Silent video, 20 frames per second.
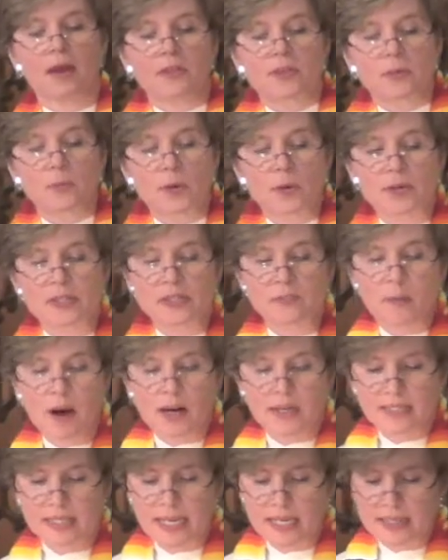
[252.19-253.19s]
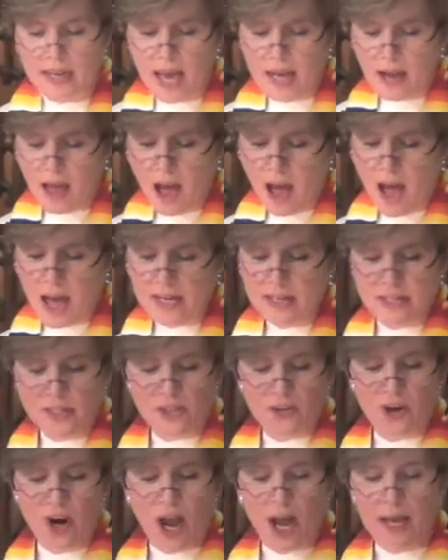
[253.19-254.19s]
The Buddhist monk Thich Nhat Hanh
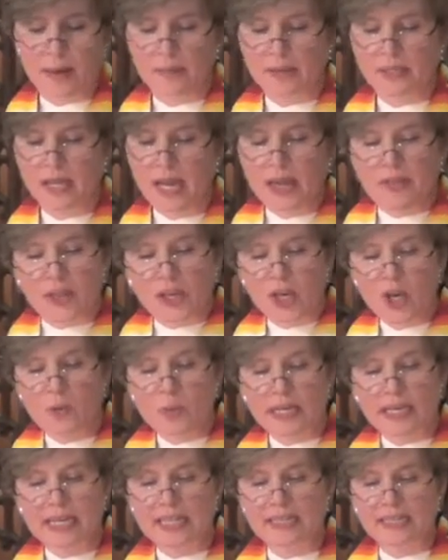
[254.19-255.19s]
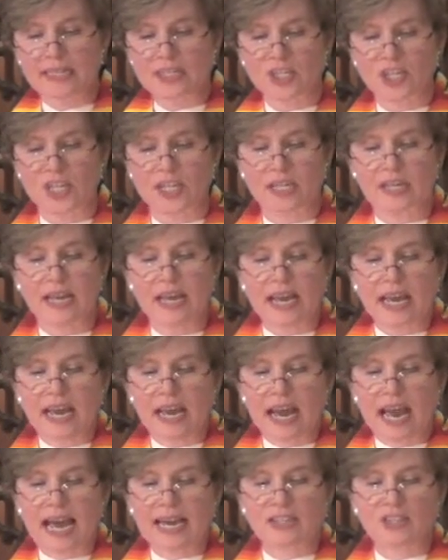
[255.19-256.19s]
describes the human condition
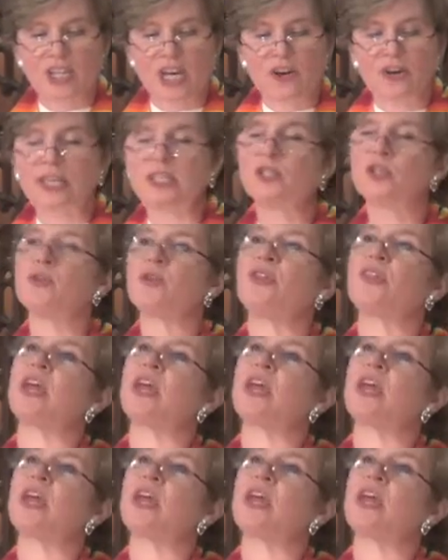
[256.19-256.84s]
as sharing two